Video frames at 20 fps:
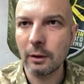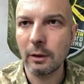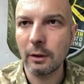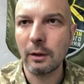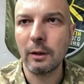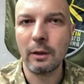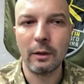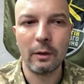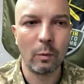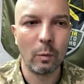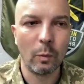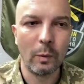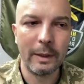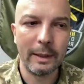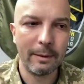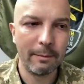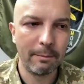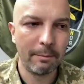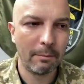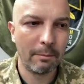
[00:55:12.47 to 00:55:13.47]
uh,
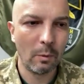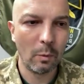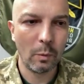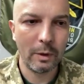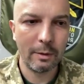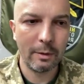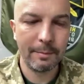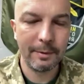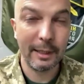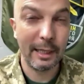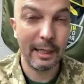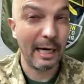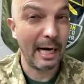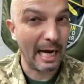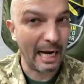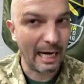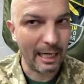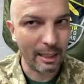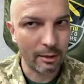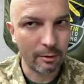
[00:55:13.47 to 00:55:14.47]
will, will be
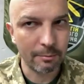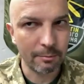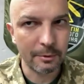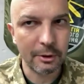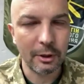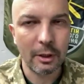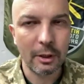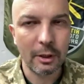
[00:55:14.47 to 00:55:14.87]
armed,